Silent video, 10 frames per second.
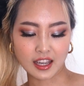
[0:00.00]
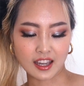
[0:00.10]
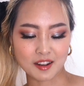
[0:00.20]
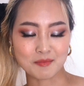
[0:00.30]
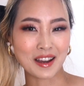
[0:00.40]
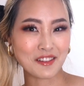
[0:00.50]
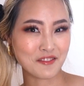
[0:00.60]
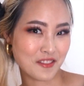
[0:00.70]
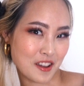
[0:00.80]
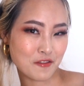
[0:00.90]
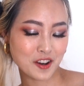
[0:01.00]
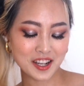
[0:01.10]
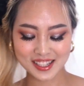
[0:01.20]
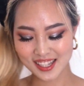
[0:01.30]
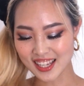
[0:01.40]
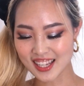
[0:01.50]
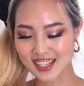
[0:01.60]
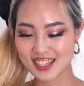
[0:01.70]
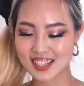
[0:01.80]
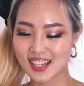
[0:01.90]
And my favorite
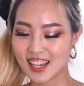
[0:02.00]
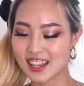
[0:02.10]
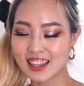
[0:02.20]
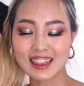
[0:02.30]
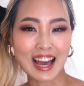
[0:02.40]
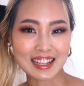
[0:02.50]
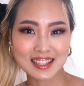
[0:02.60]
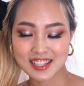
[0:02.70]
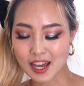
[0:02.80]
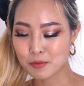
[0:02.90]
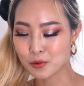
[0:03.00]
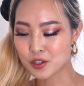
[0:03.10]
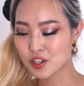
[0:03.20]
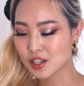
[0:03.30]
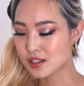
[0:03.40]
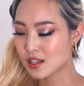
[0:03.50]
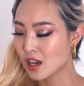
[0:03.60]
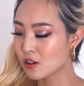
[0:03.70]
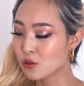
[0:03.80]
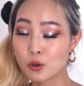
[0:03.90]
is the last step, which is
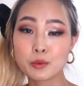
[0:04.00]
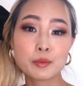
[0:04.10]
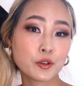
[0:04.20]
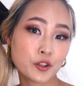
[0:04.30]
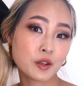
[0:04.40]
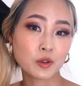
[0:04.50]
Woma Beauty.